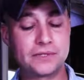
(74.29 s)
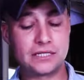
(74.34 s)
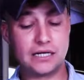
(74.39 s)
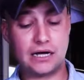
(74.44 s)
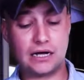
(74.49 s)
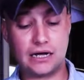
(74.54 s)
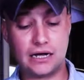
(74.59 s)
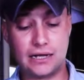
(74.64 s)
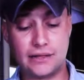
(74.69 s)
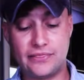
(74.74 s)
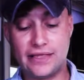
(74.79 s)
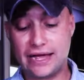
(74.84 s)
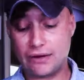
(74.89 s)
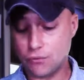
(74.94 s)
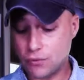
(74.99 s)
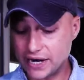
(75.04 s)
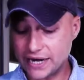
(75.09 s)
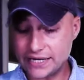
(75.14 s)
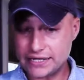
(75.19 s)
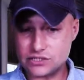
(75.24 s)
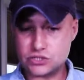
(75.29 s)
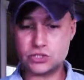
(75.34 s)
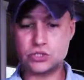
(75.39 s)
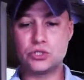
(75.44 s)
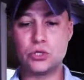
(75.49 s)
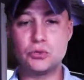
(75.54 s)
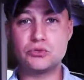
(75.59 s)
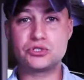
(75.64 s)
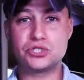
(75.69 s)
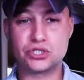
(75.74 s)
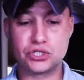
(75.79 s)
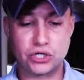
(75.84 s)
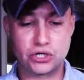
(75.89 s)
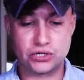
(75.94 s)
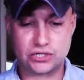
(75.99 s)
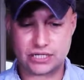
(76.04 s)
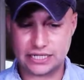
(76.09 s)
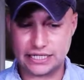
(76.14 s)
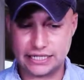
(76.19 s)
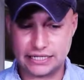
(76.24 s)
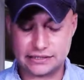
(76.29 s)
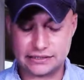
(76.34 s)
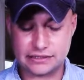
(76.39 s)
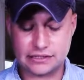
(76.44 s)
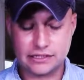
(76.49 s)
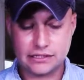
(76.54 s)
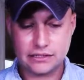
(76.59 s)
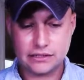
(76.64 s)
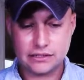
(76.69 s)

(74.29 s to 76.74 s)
That way no dirt can